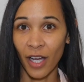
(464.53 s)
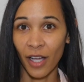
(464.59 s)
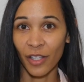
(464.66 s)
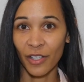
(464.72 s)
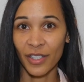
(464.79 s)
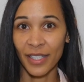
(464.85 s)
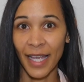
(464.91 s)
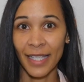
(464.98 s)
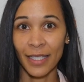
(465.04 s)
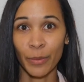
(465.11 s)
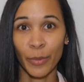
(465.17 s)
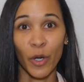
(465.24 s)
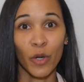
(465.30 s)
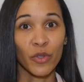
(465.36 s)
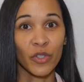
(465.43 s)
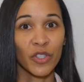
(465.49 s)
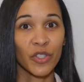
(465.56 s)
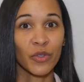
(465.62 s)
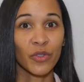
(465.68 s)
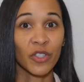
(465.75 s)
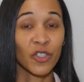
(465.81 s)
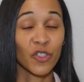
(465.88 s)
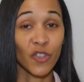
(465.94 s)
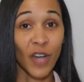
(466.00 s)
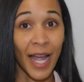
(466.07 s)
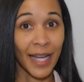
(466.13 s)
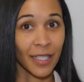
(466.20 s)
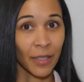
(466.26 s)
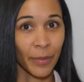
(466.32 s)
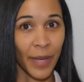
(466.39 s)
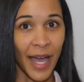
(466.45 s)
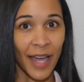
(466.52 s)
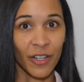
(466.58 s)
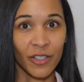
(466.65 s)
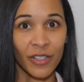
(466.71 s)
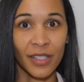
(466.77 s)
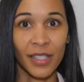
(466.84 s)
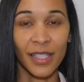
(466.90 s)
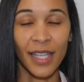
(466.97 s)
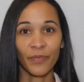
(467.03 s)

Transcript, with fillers: colors as opposed to distracting patterns.